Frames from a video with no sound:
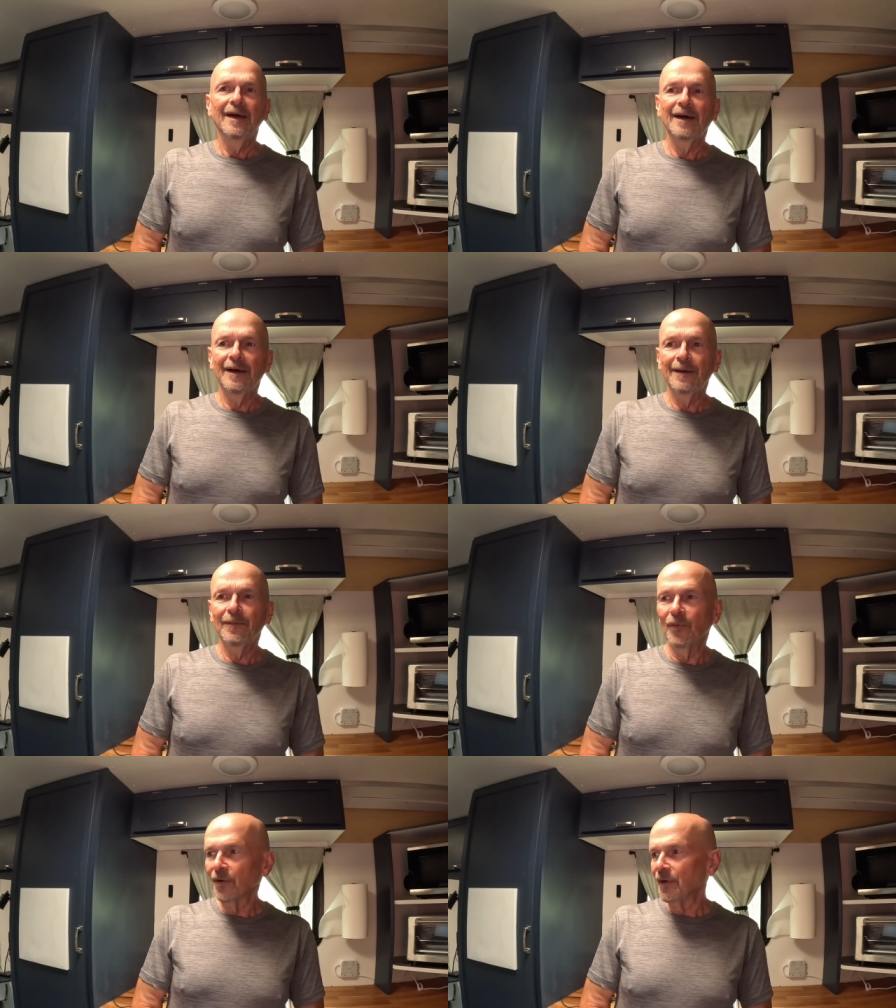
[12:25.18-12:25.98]

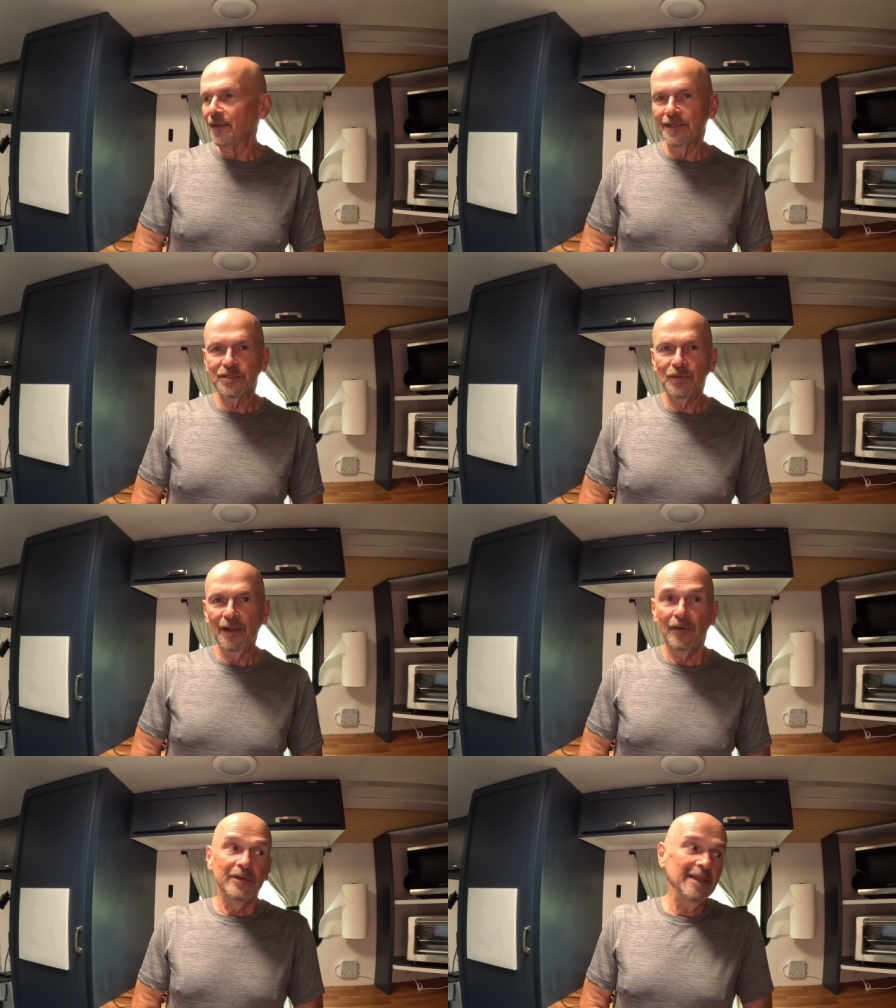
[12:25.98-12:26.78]
uh, work on this
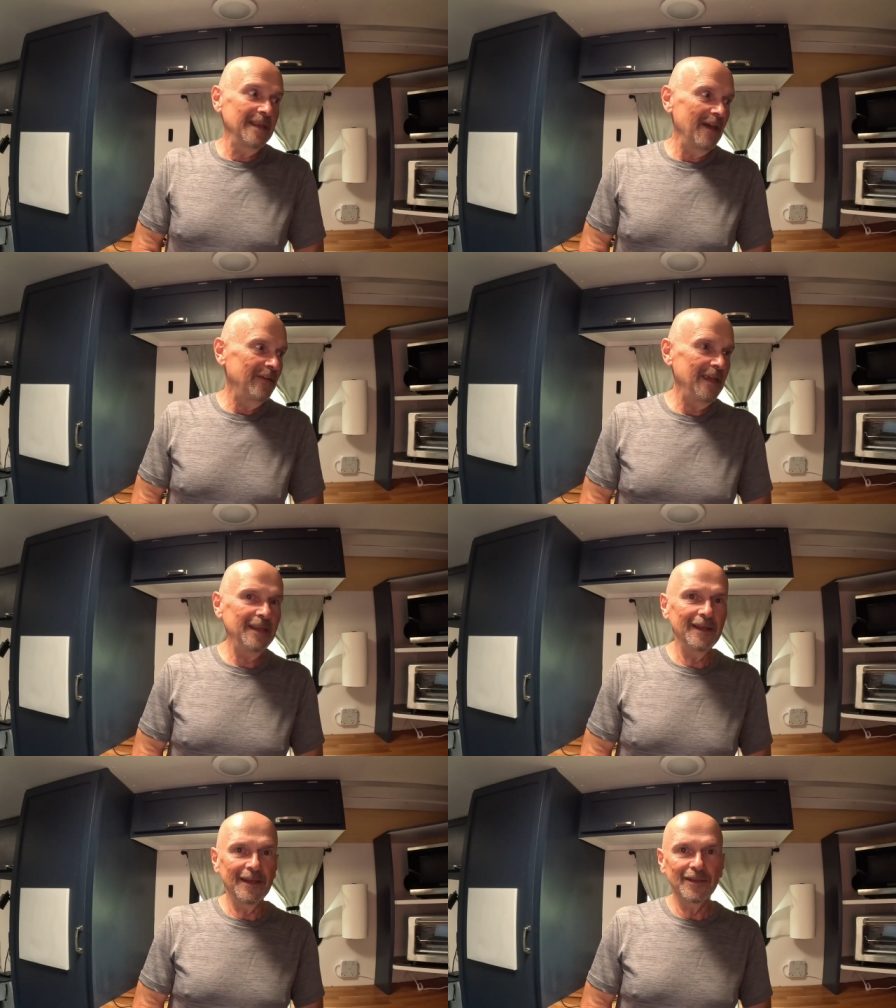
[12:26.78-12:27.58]
trailer. Didn't have
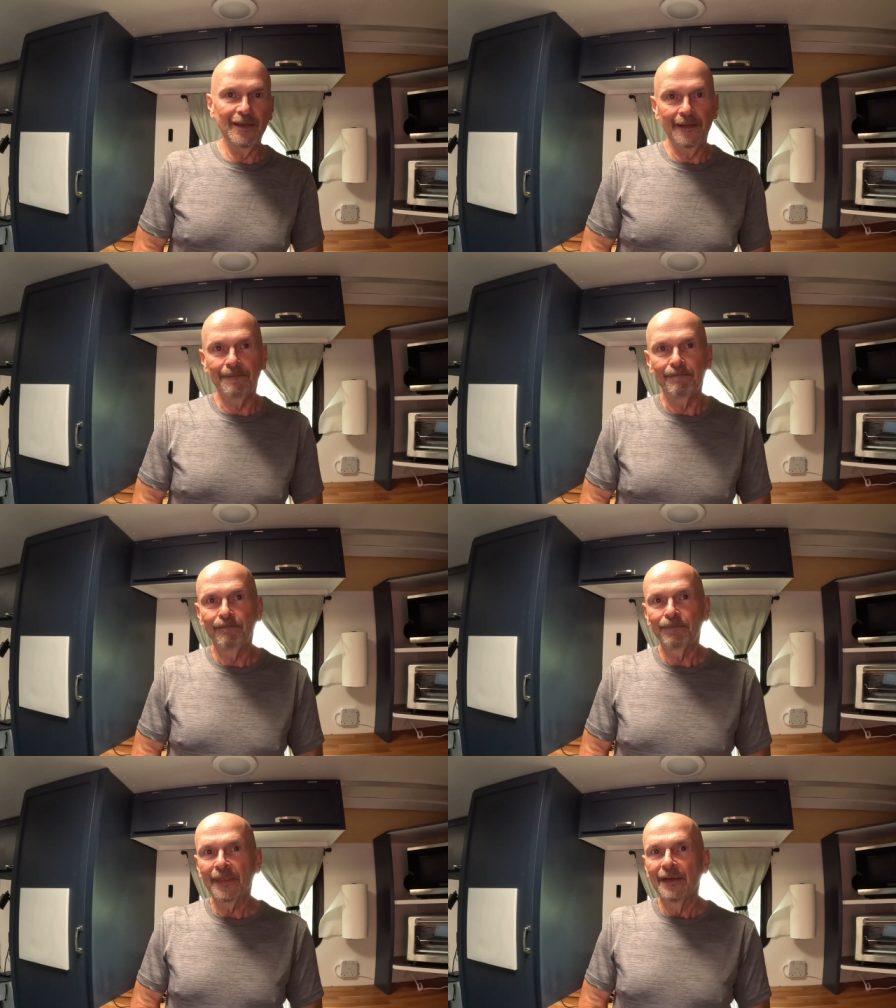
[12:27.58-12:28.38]
heat in it then.
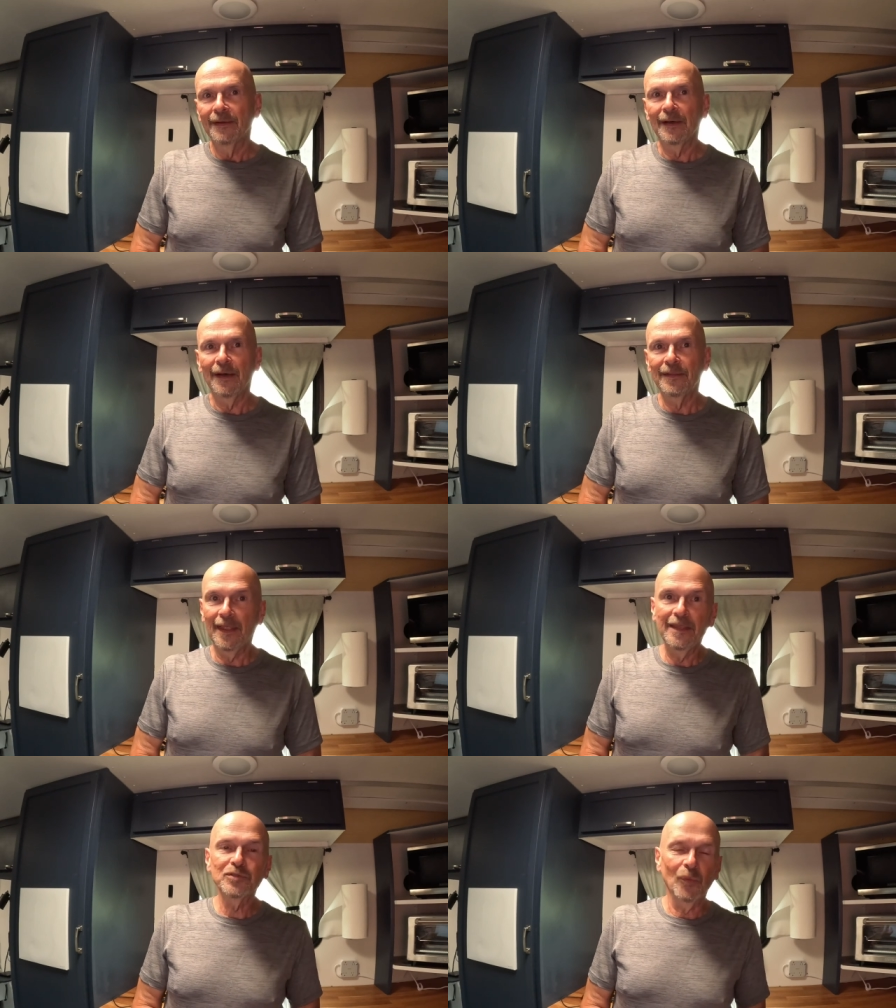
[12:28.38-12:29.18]
Uh,
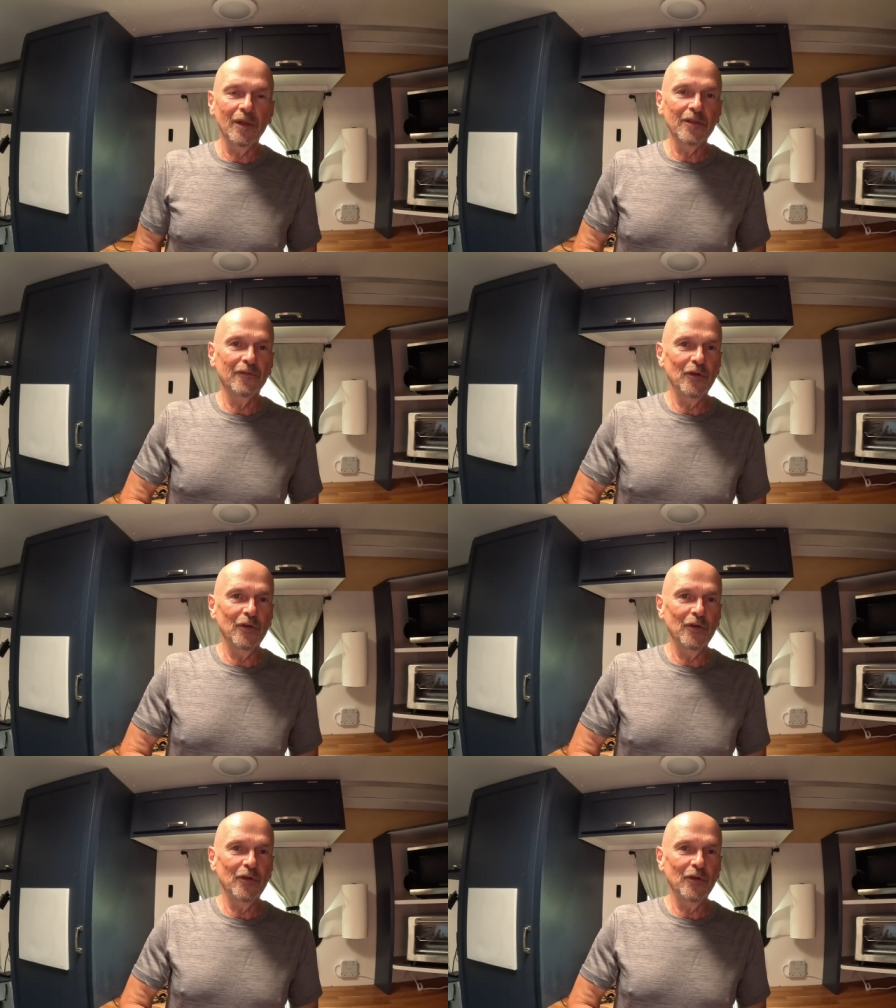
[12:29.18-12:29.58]
that is one of the